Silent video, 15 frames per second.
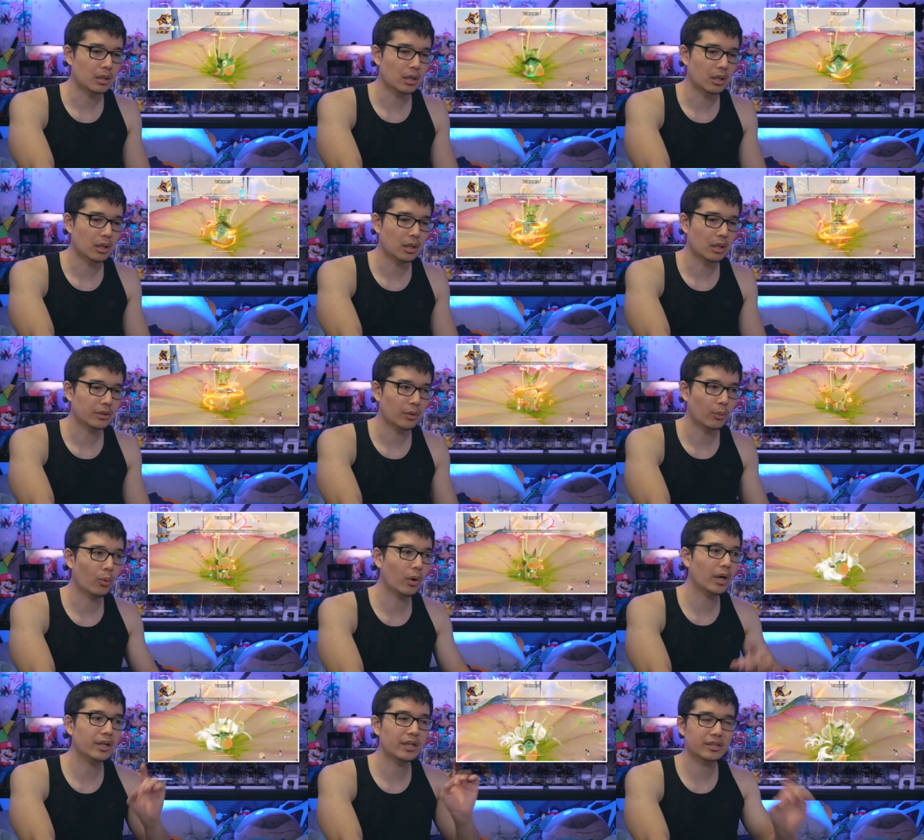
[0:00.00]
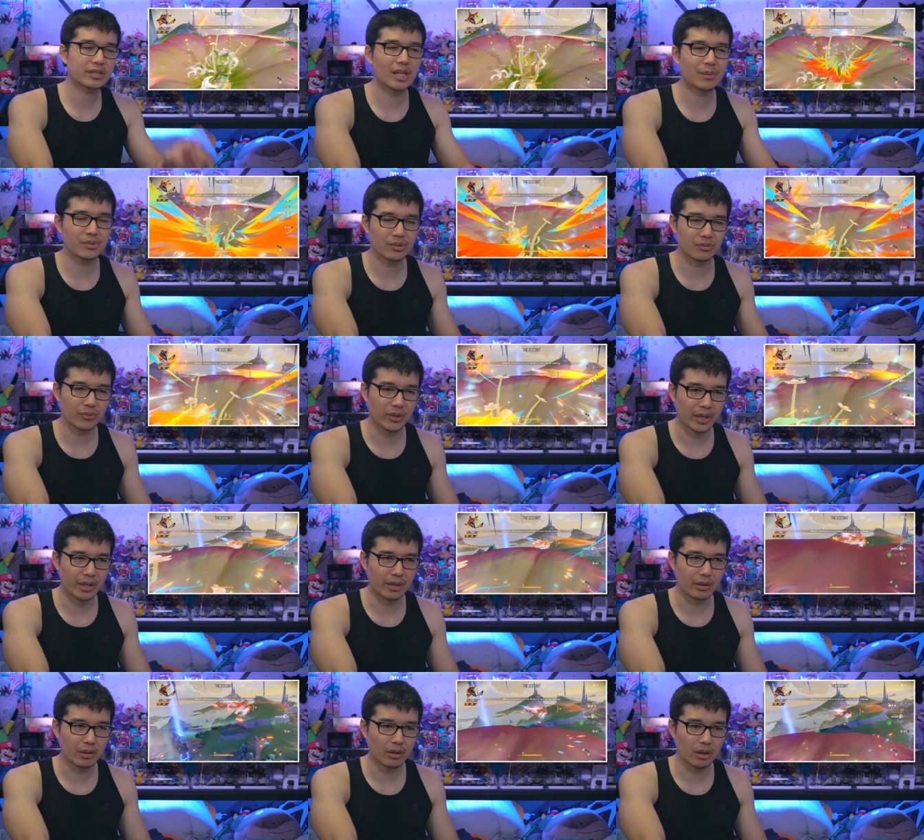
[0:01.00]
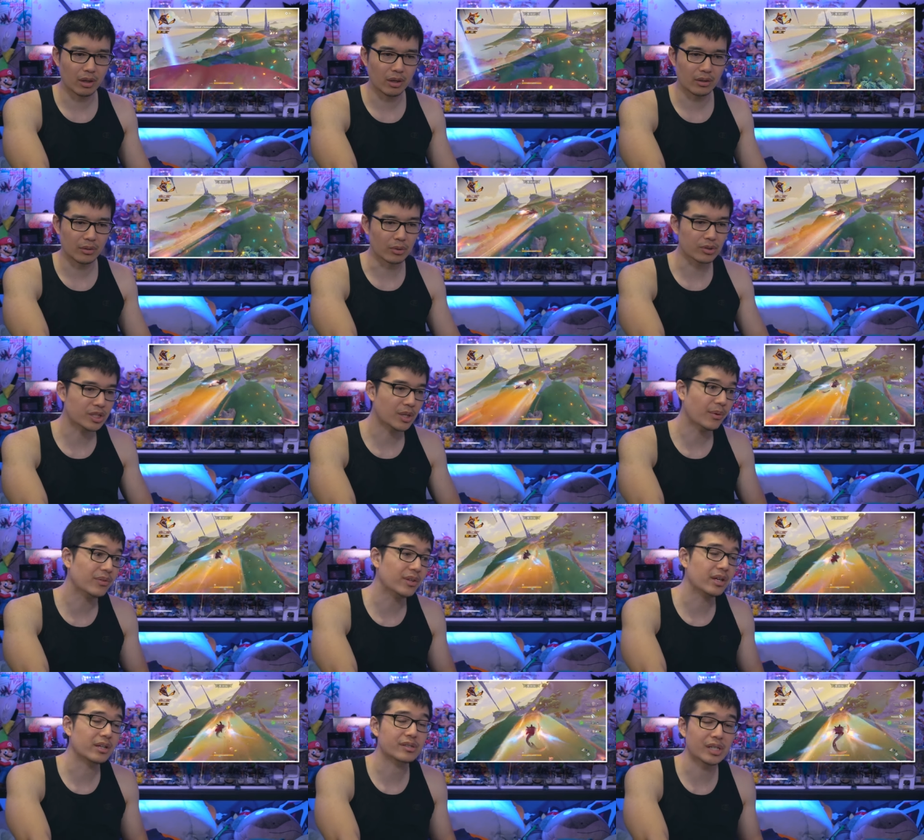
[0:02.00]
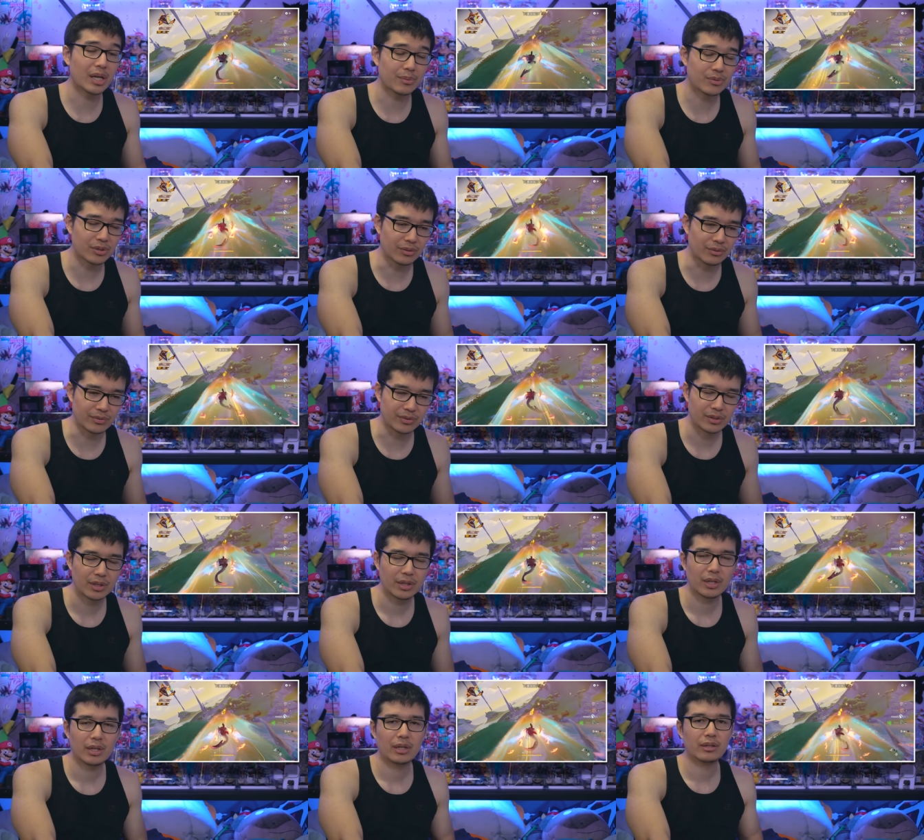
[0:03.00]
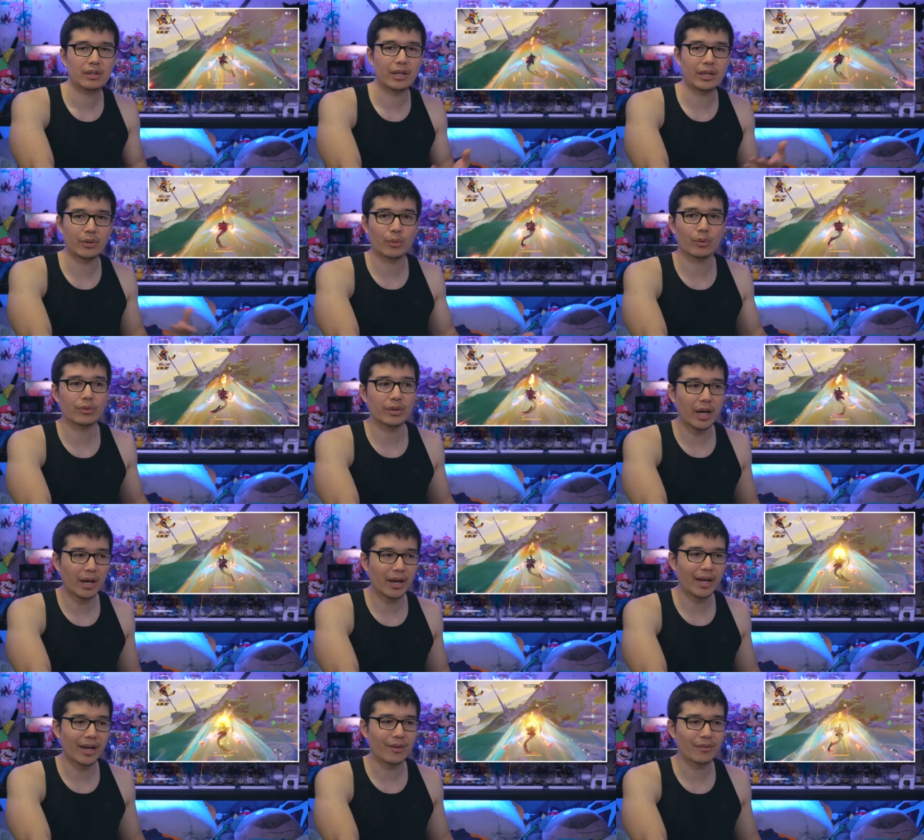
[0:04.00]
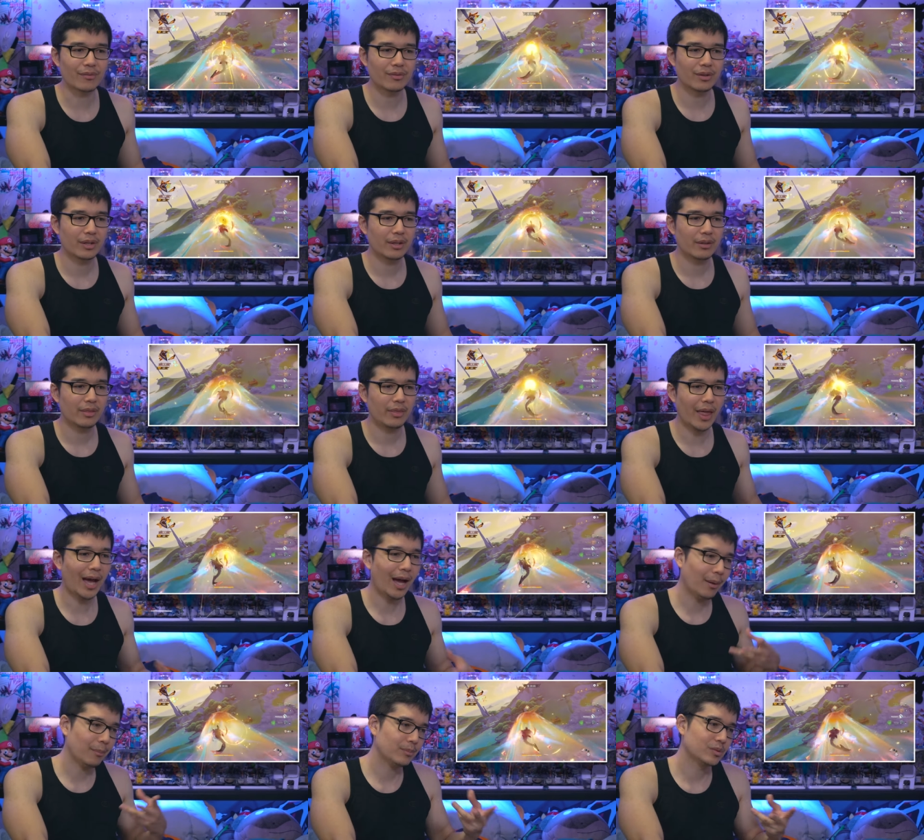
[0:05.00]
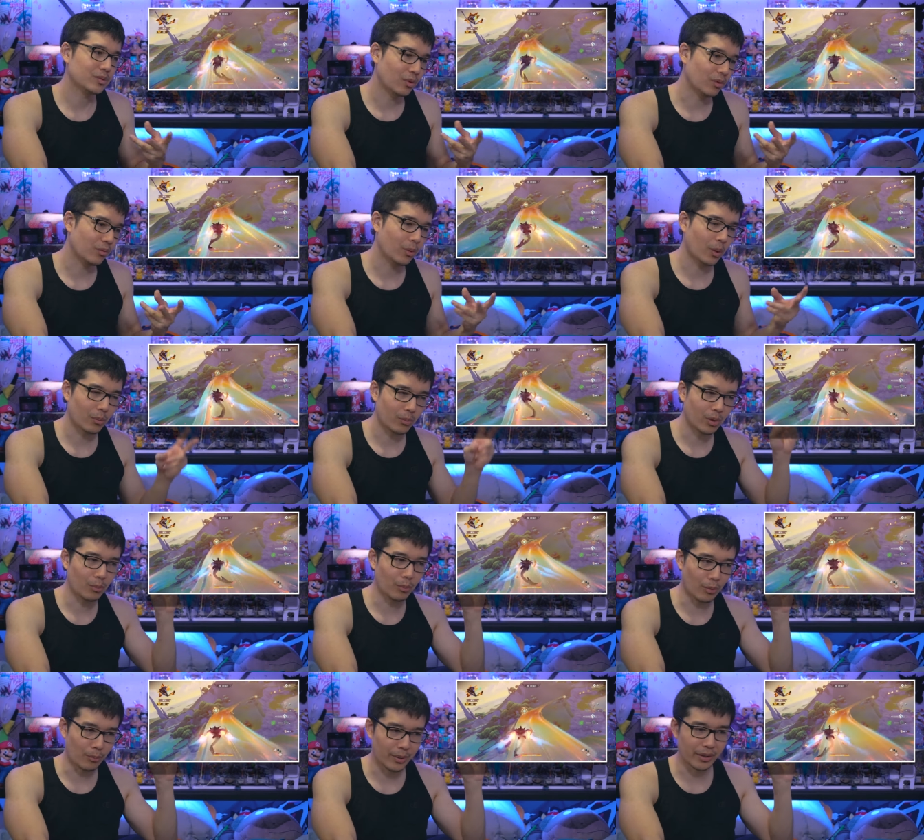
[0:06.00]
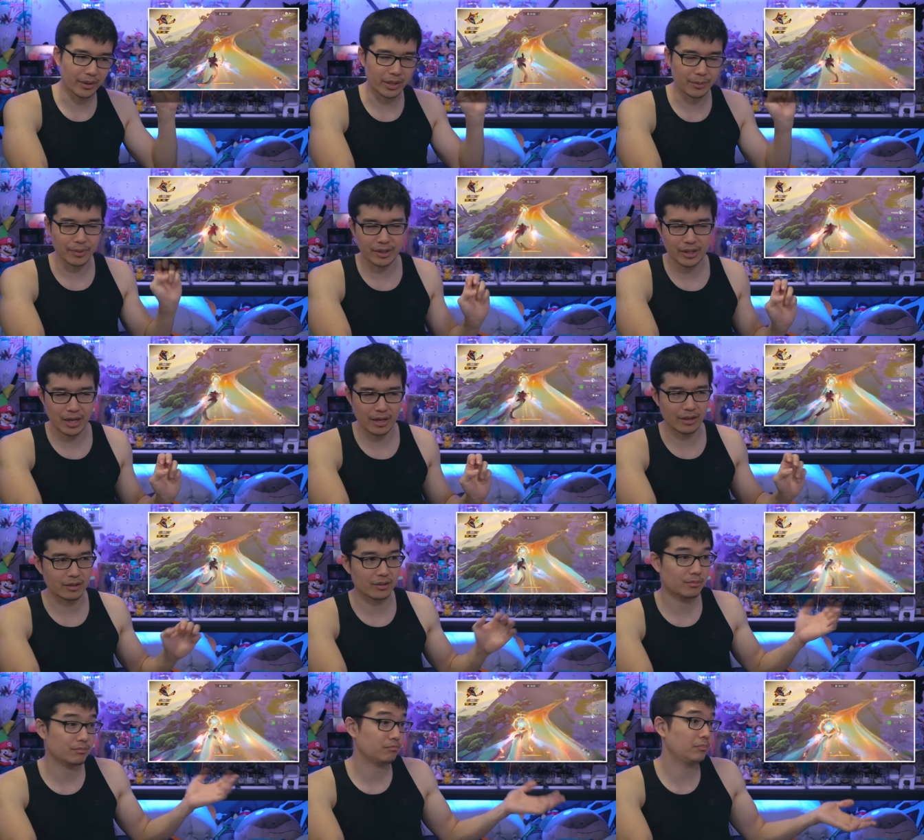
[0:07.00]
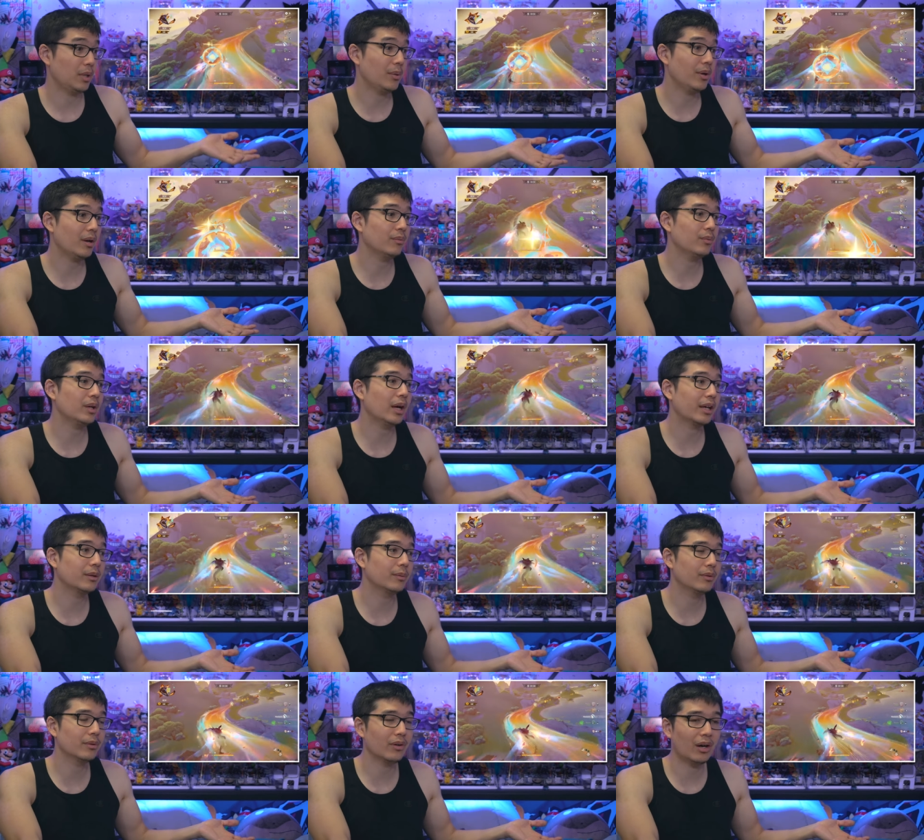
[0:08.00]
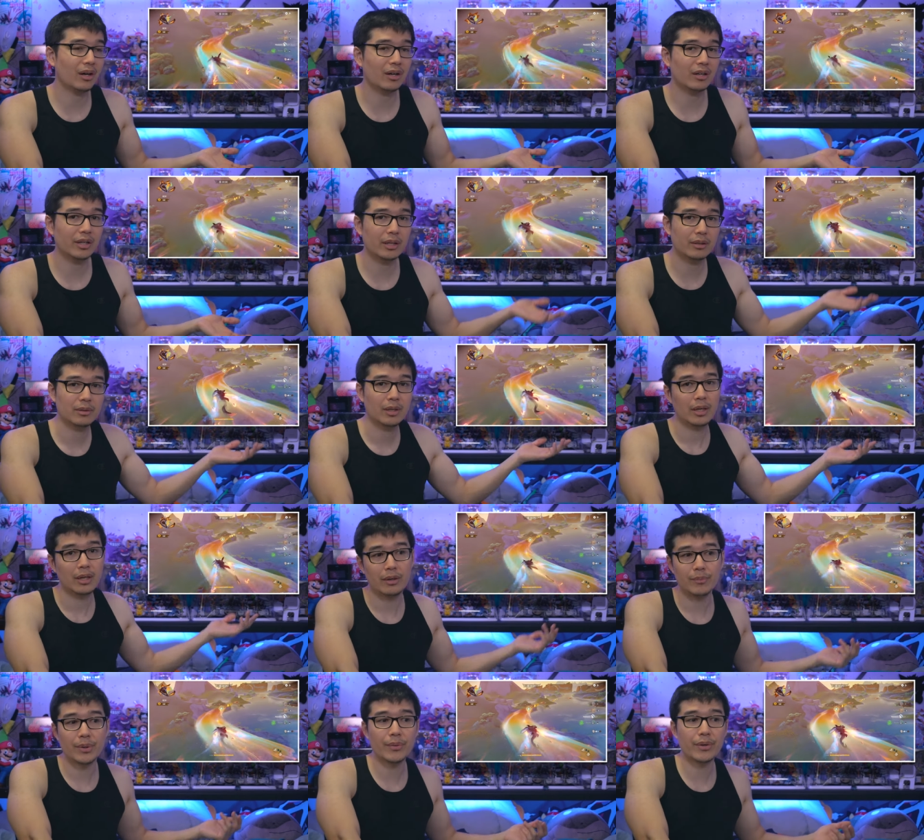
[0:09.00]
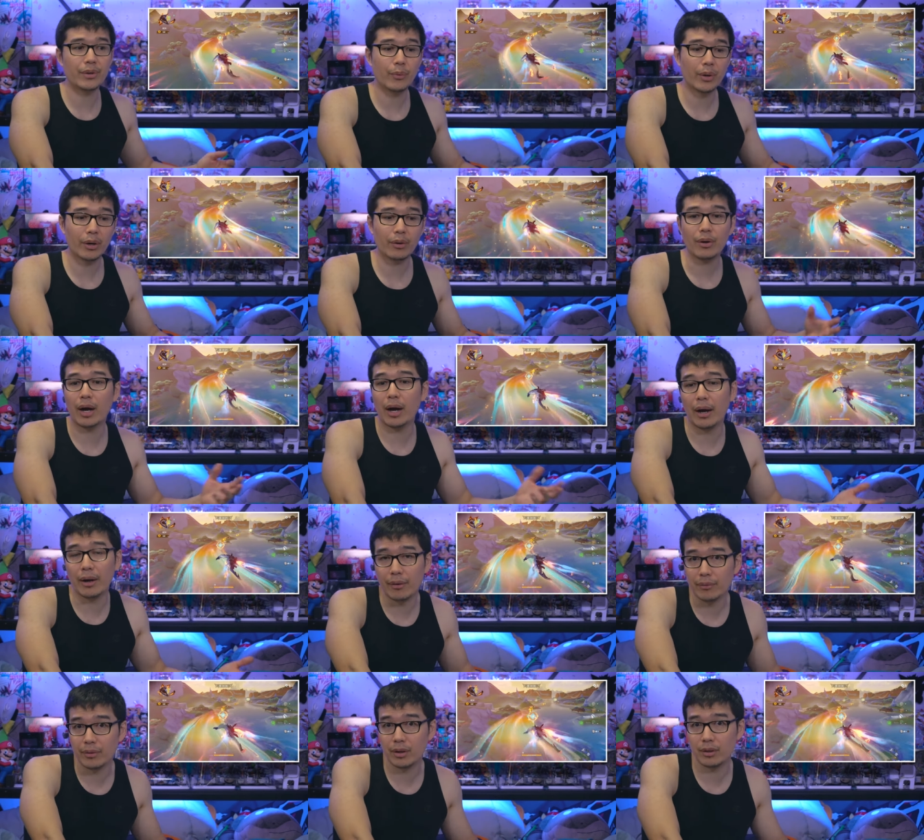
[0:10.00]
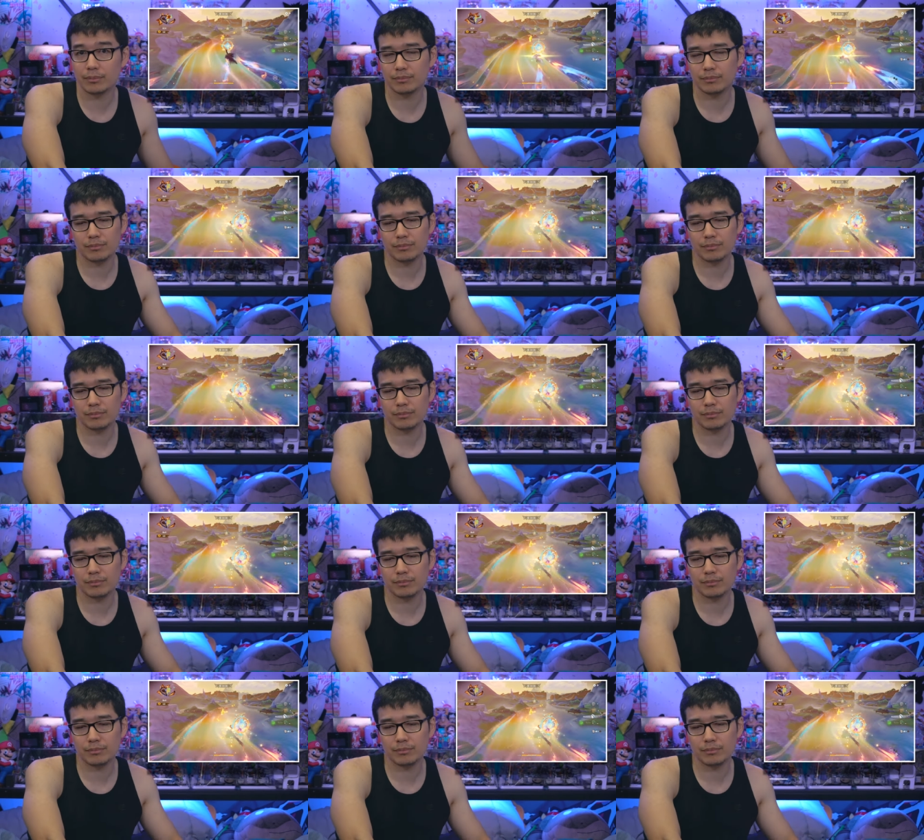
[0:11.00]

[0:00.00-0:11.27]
uh, the one exception, right, uh, or some of the exceptions that he will not have that sort of quote unquote mobility mechanic. Maybe I, I could be wrong on it. Maybe he will. I don't know.